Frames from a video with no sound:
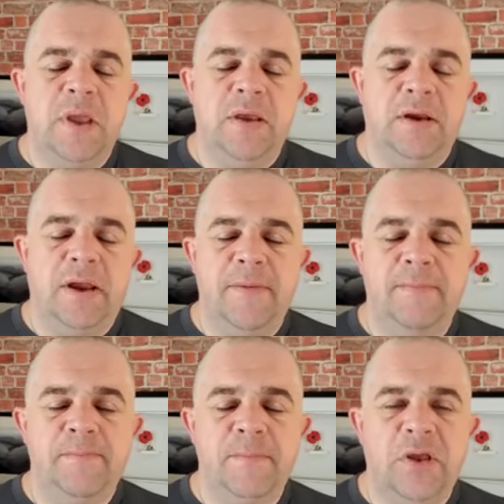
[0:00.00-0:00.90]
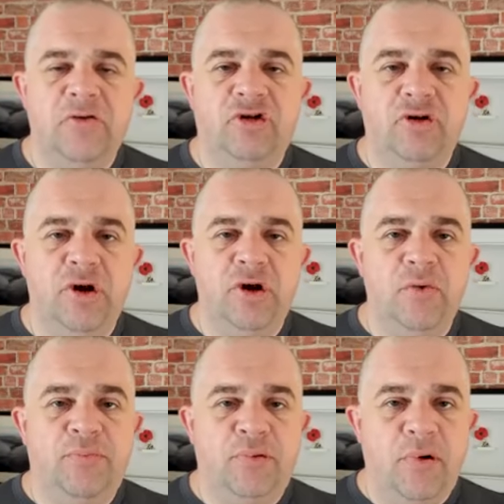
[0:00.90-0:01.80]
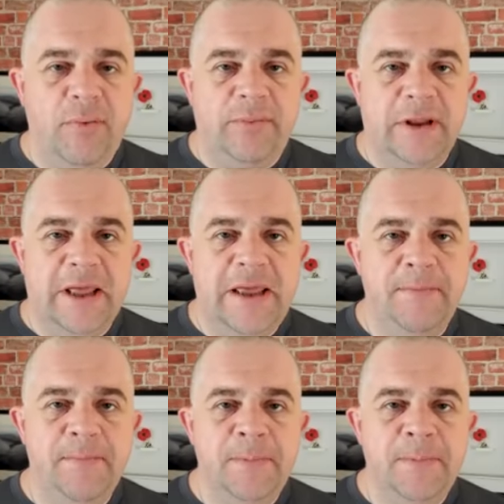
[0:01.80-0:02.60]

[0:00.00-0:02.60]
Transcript: Okay, so you will probably